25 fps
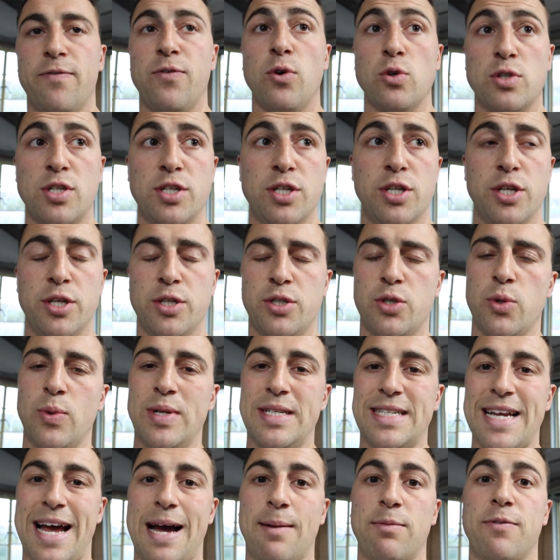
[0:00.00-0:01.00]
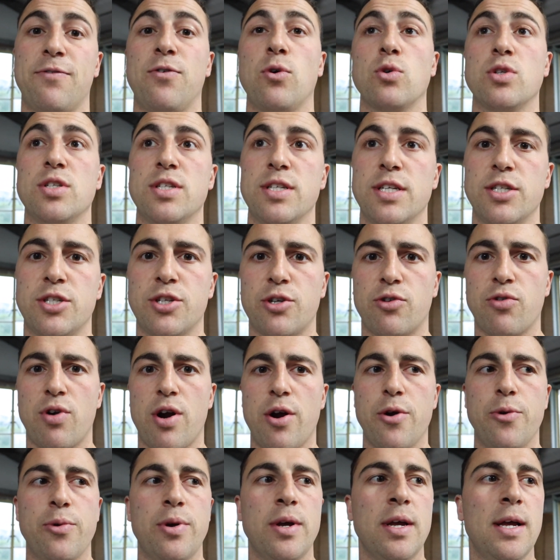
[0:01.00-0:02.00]
forces it to adapt, forces it to
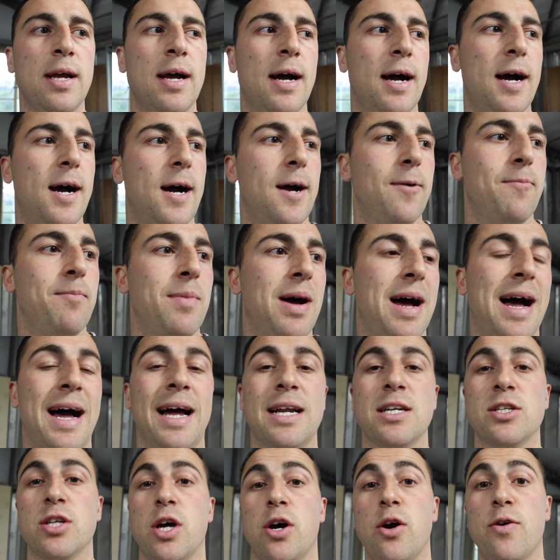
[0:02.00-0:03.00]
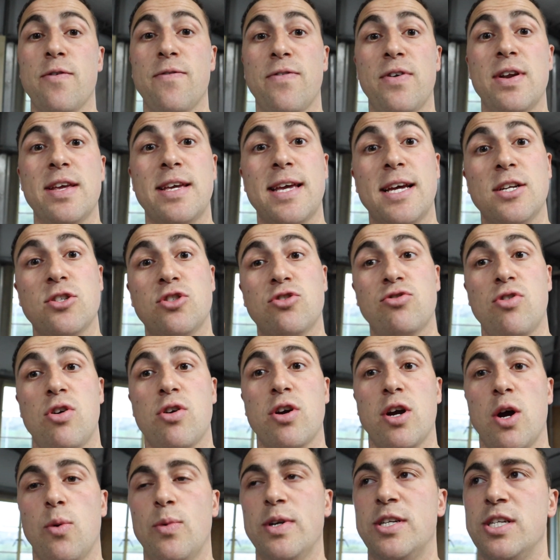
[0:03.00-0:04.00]
grow, um, and hopefully get
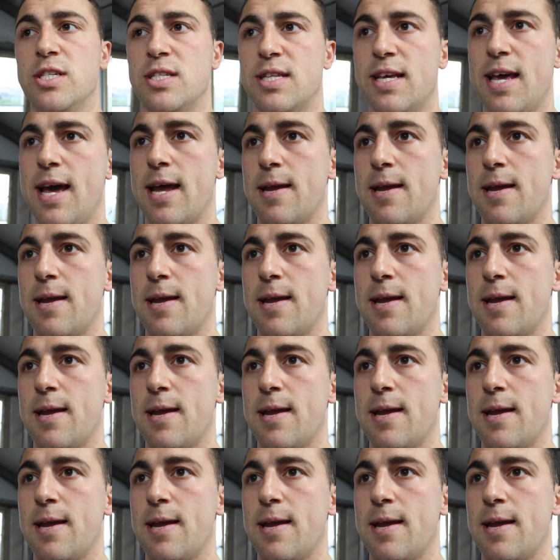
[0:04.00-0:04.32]
stronger, which is the